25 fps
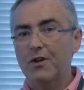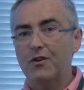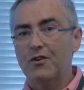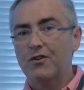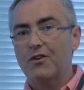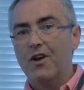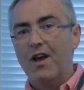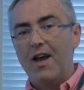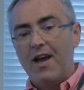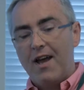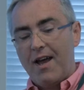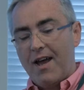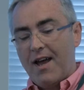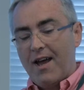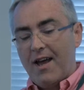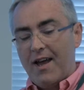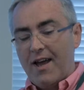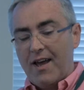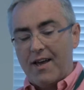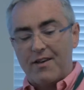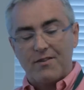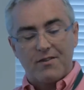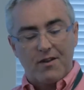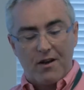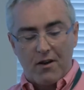which
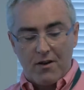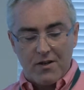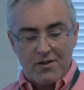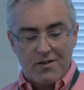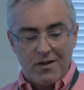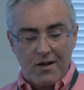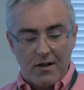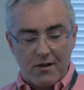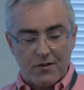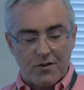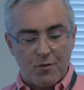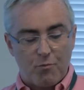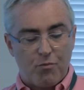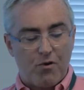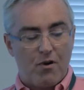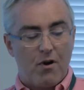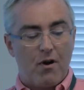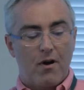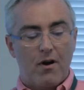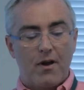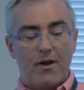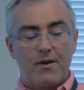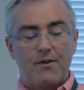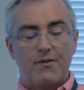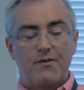is a nice little
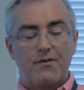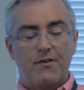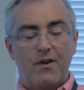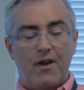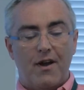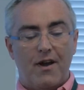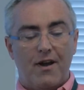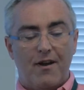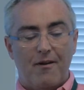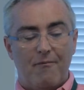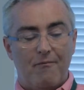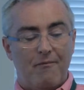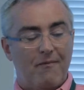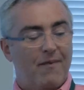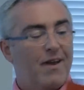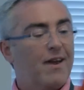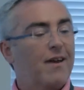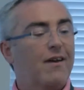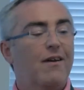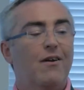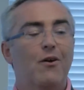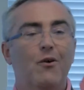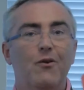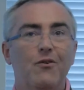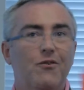surprise.
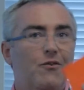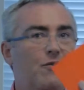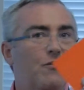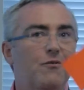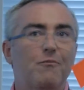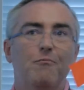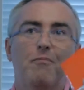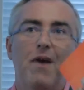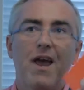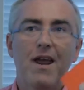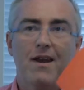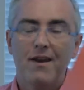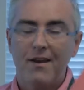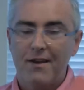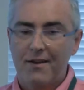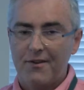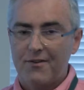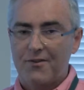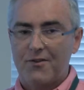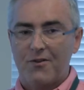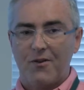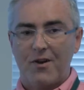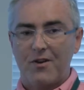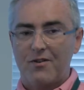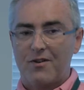It costs
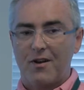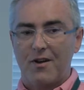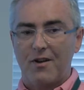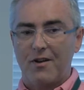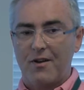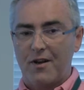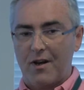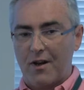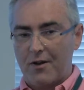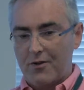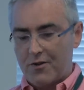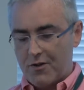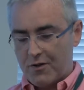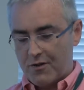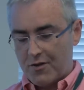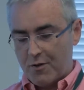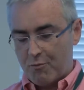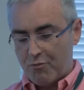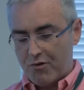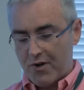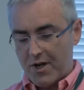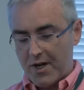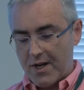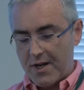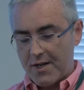pennies to actually,
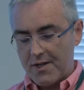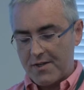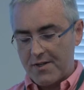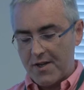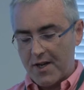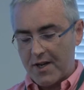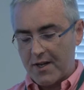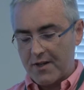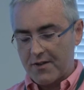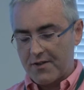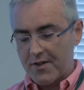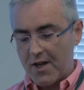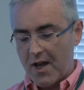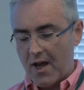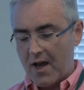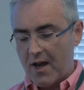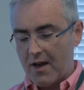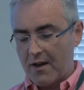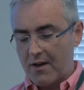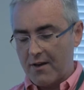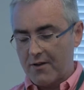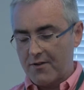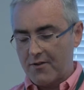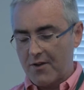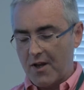to print these things.
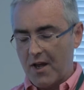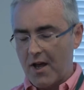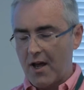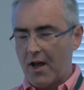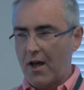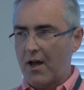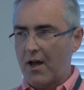And